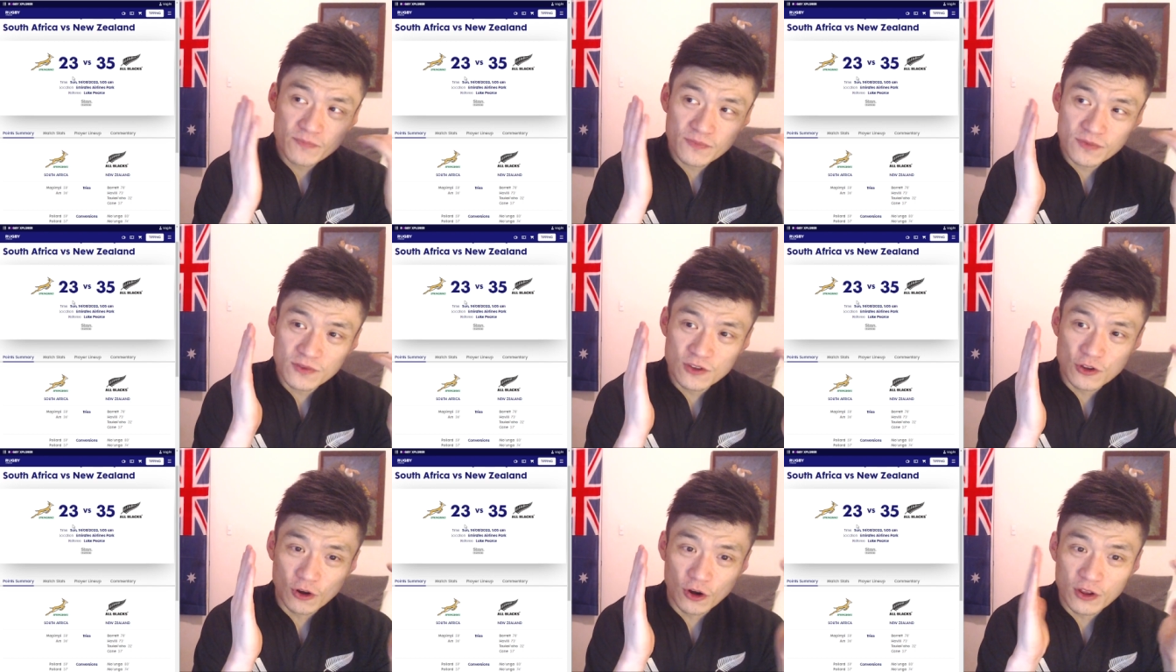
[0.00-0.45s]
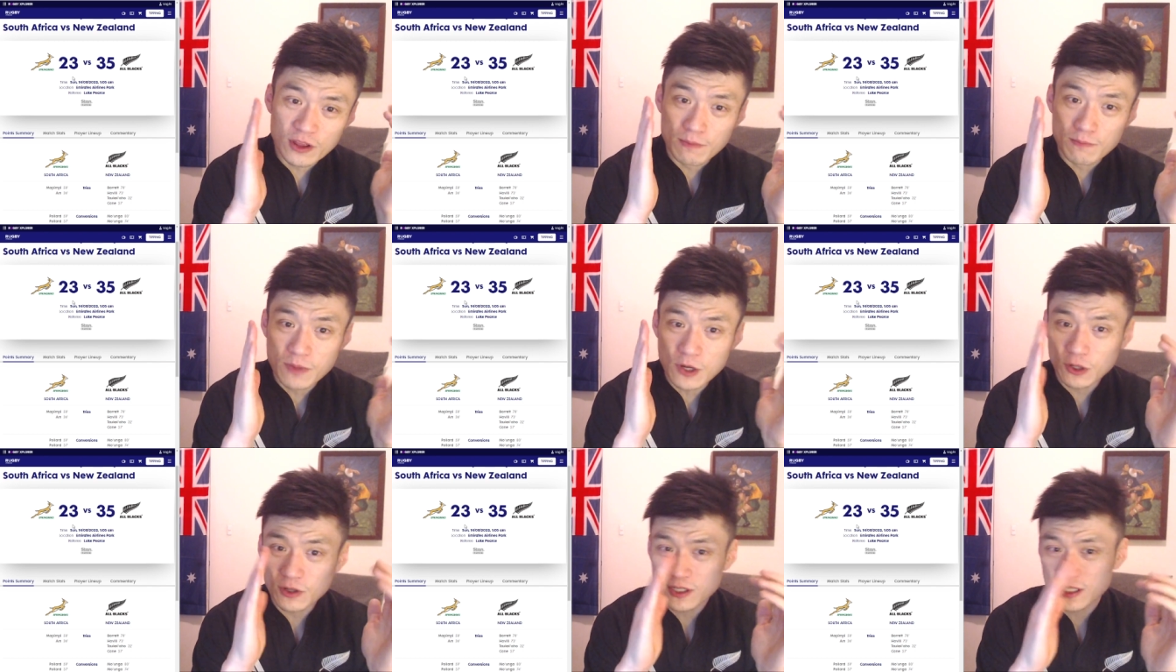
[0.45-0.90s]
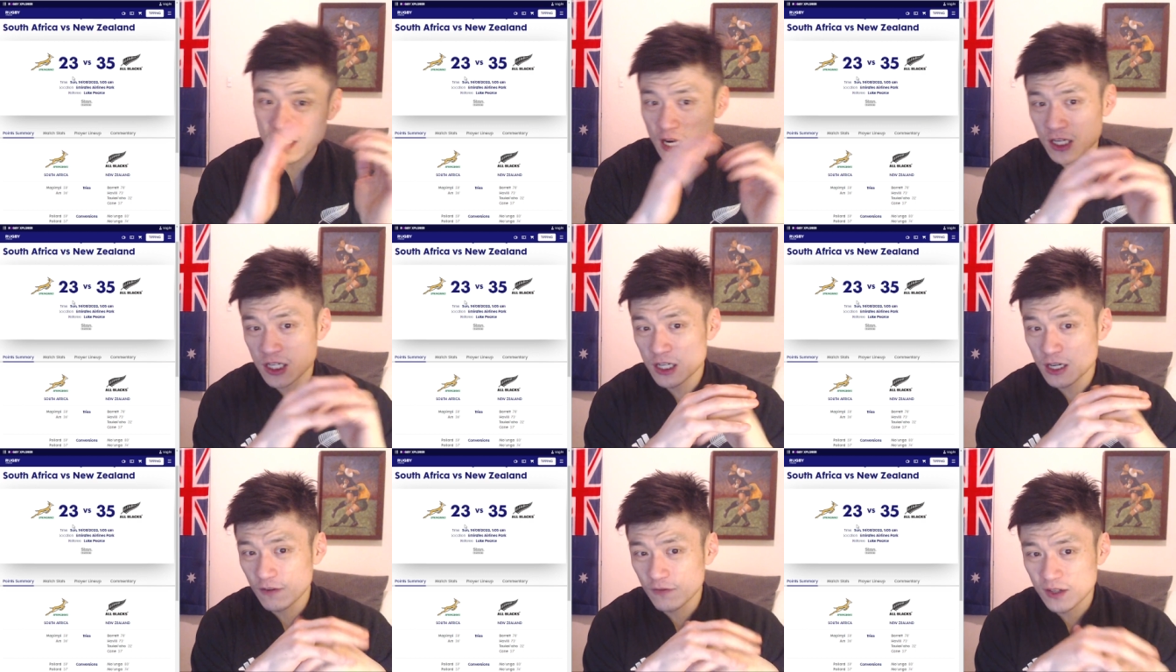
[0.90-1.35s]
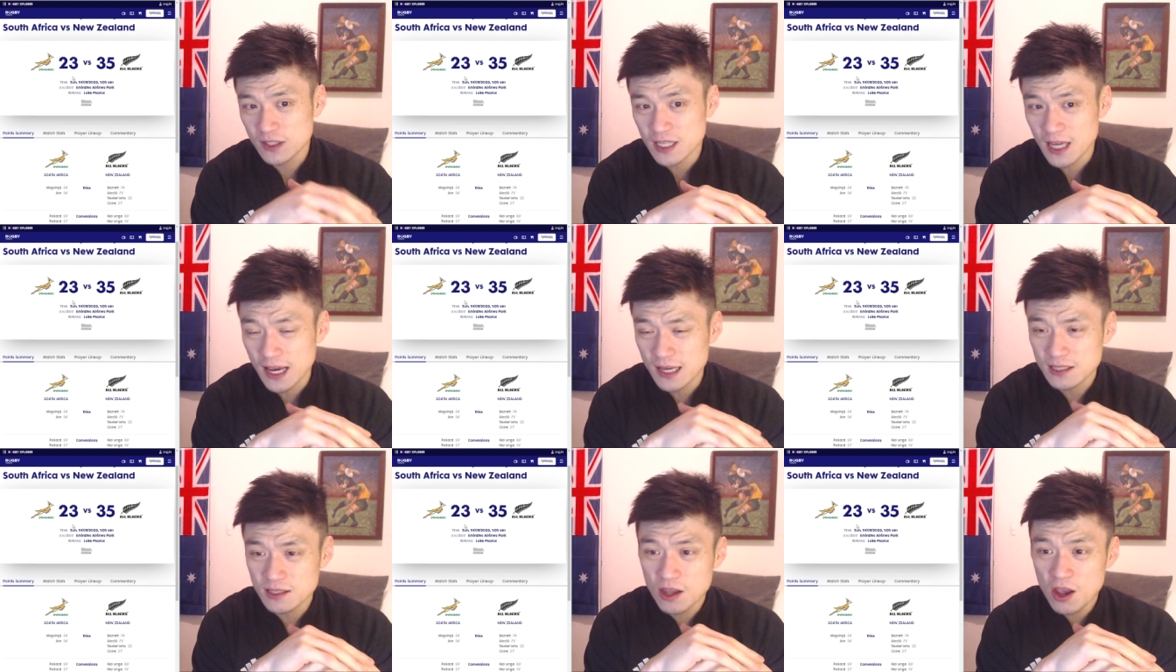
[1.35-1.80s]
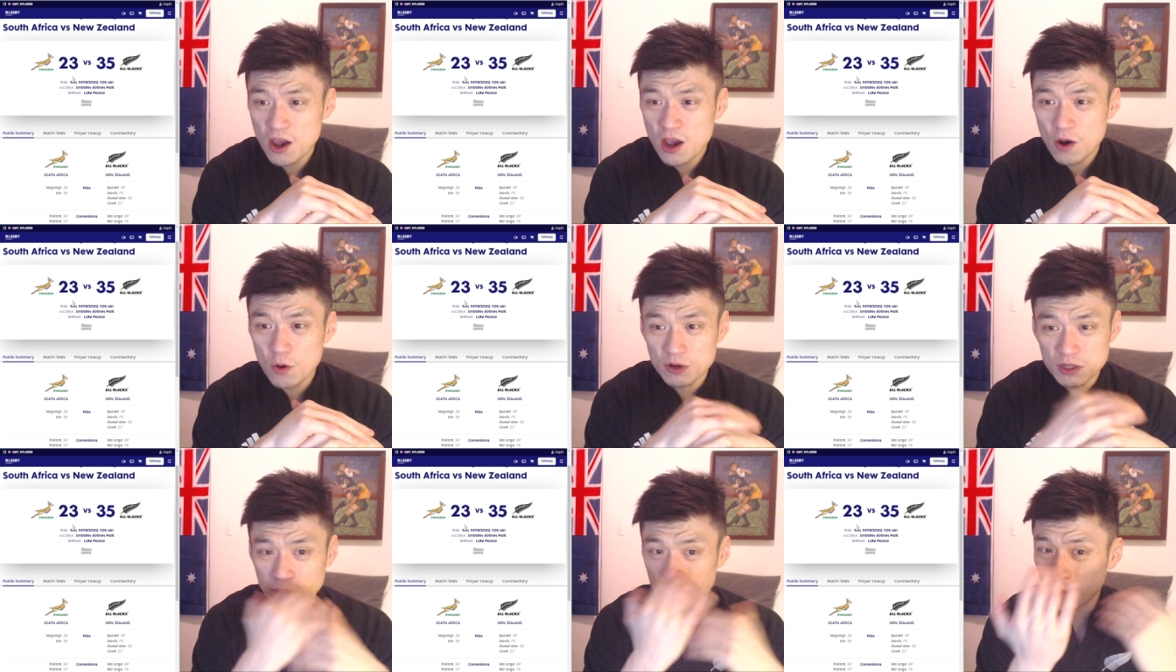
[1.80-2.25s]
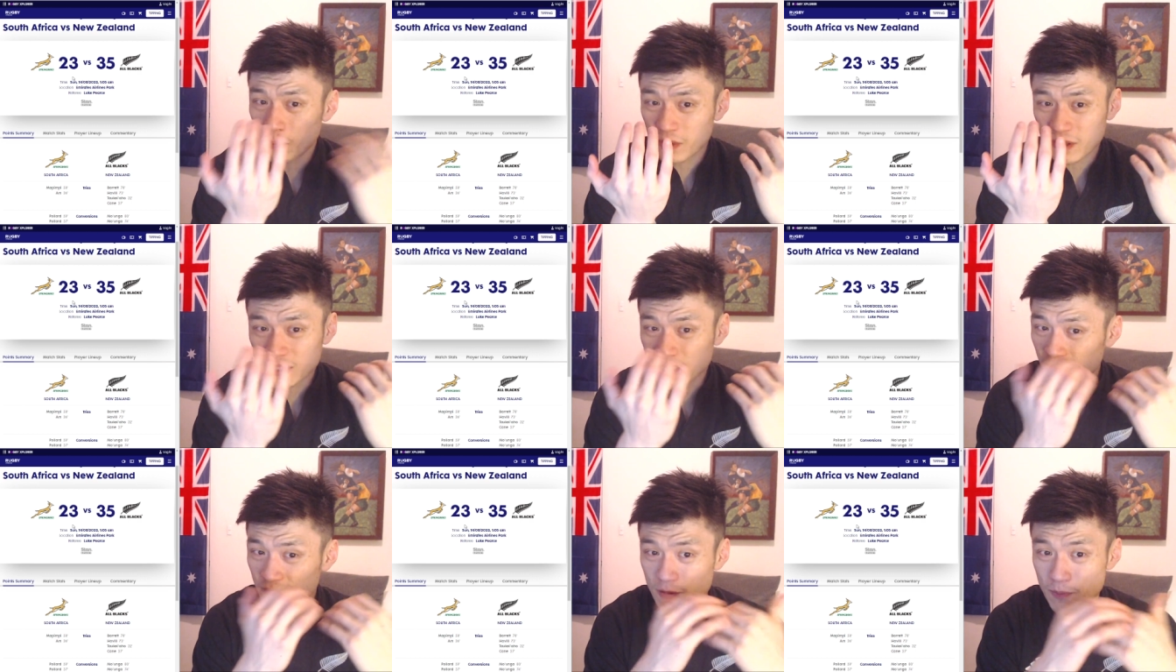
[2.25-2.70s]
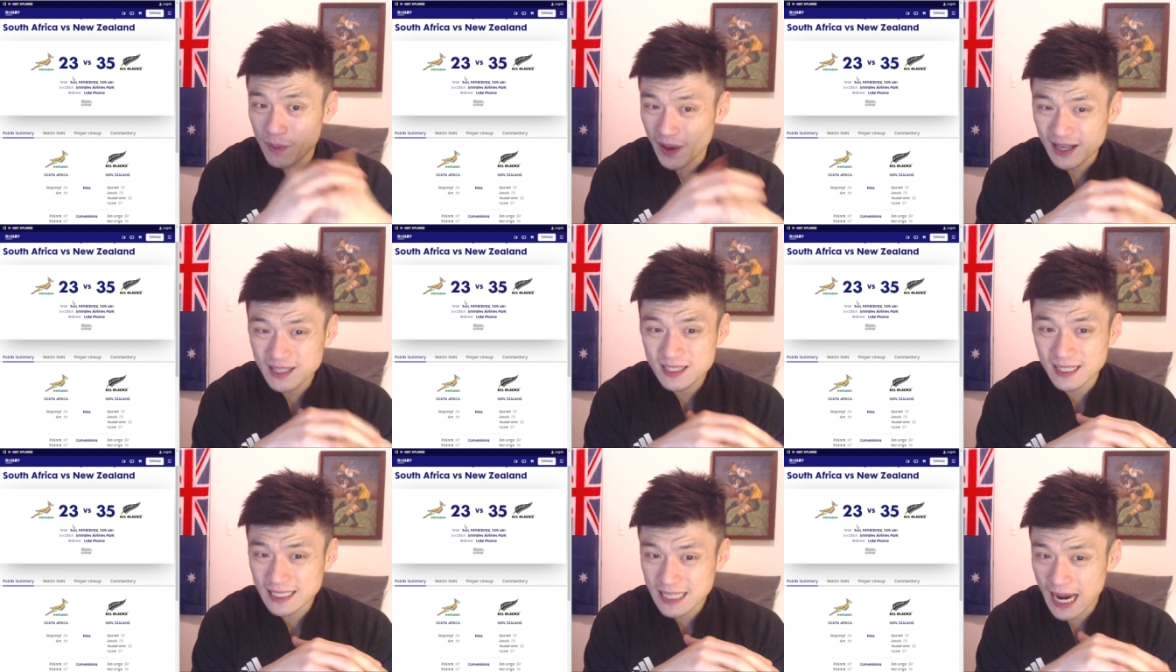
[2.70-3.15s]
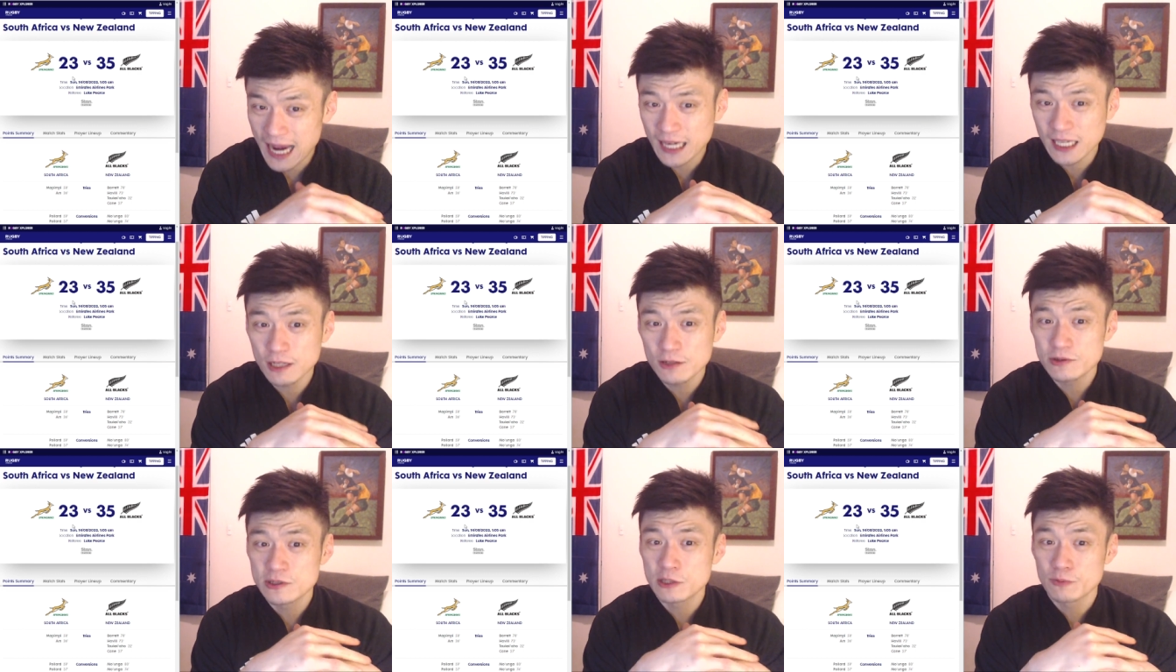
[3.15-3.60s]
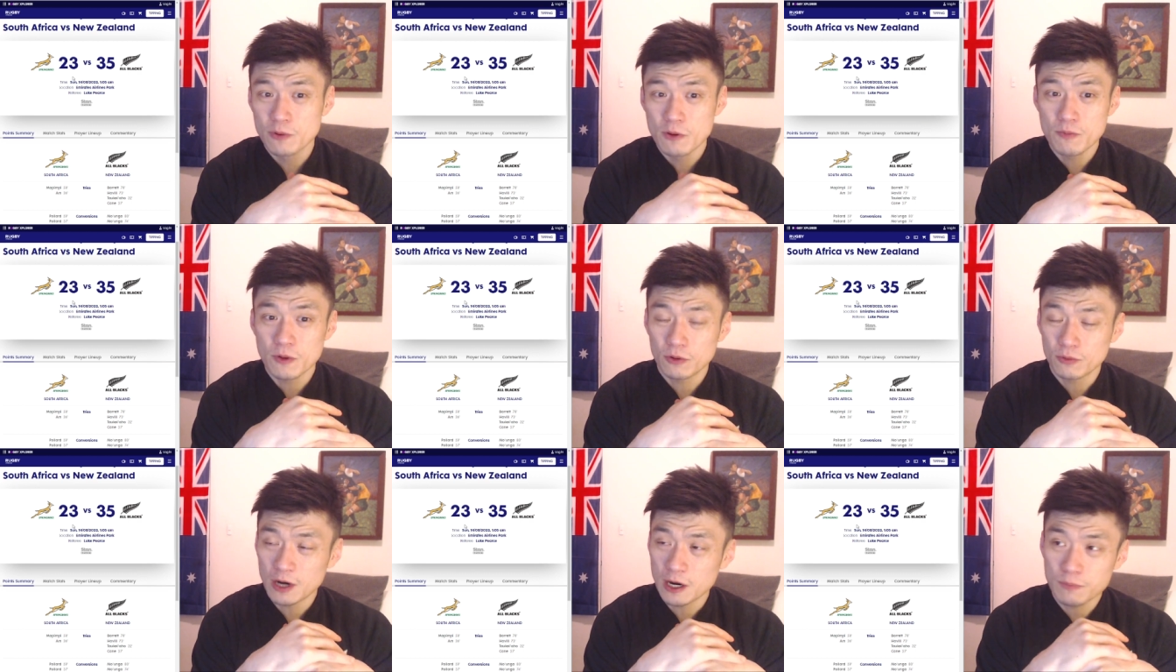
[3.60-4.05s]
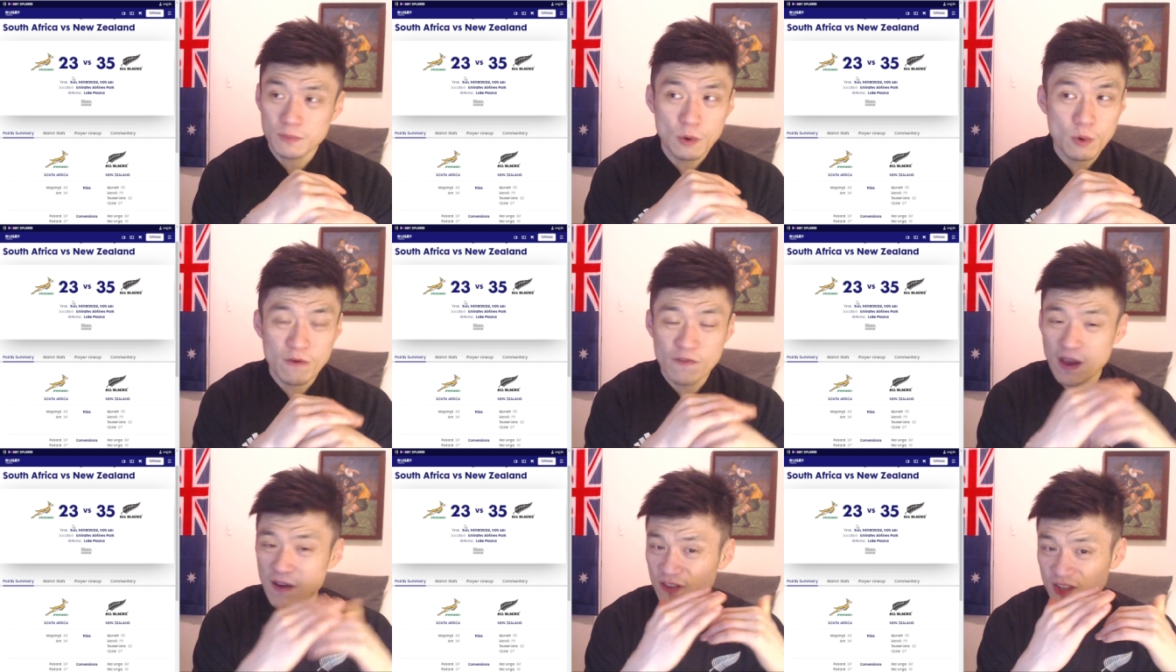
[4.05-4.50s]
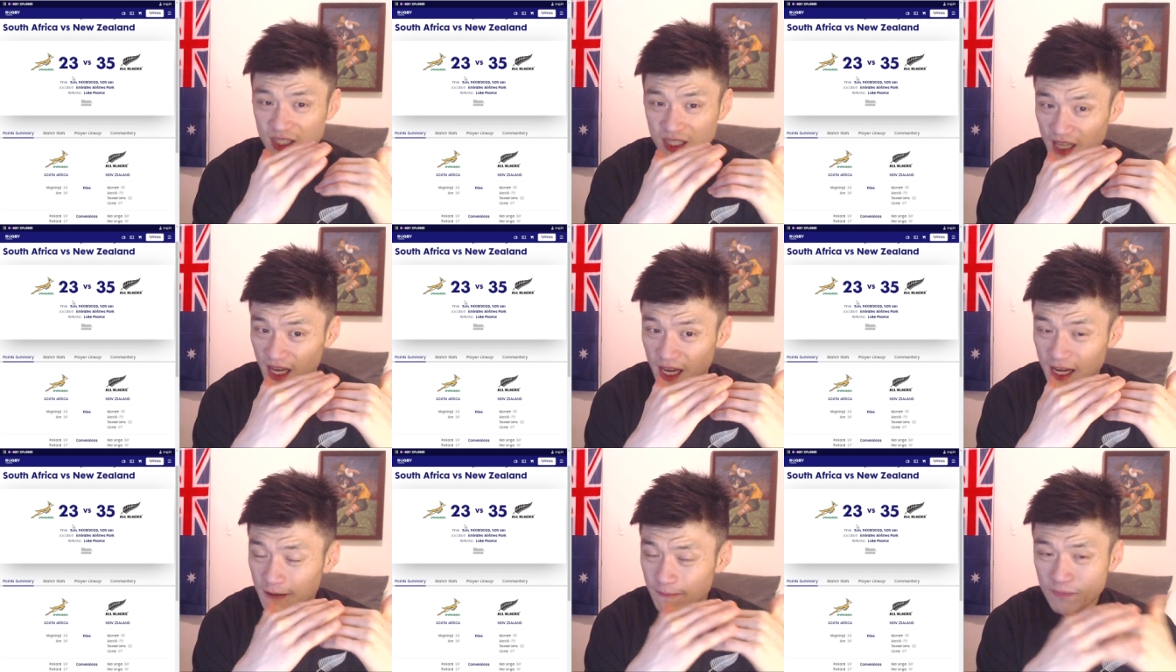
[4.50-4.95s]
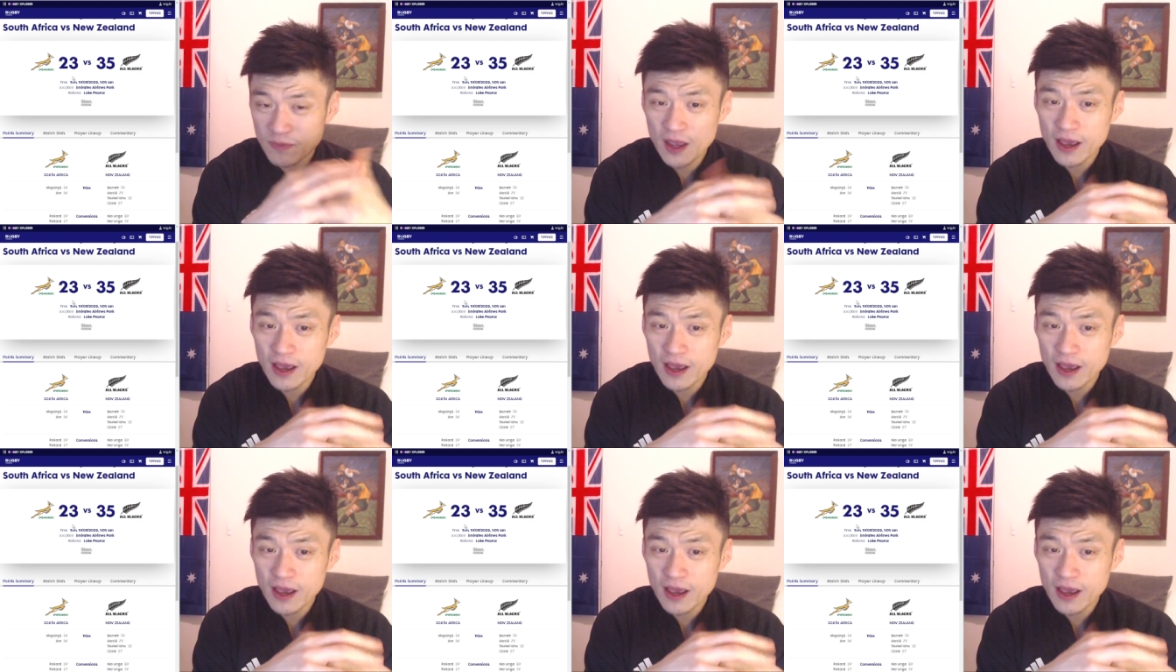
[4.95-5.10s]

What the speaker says: you know, the middle section of the test was probably some of the best attacking Springbok rugby we've ever seen